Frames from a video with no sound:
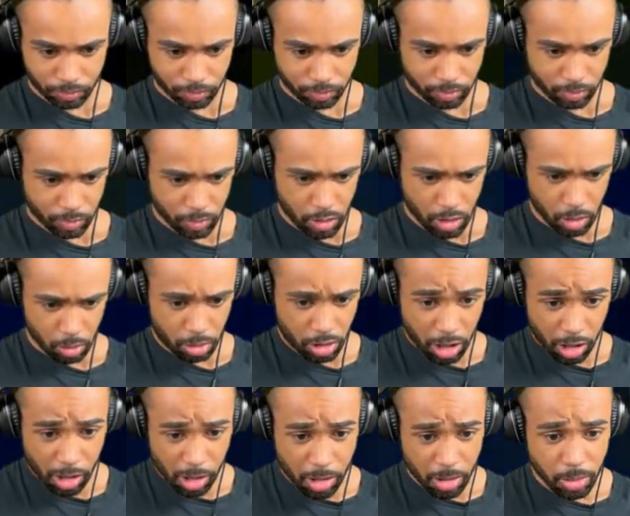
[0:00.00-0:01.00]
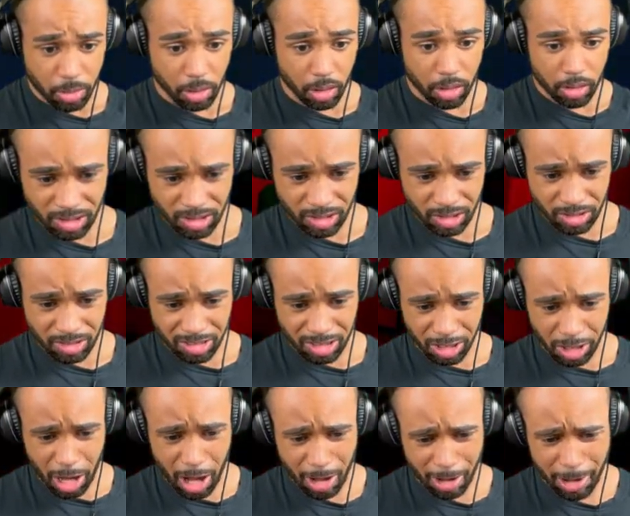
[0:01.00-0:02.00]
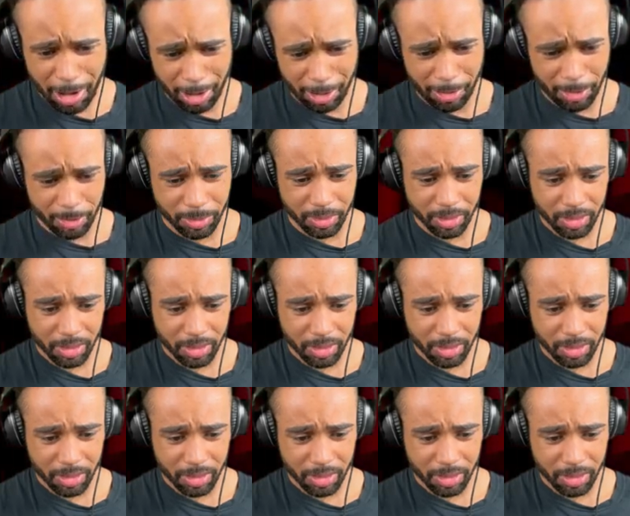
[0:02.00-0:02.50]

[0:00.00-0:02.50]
No, go! Go! Oh,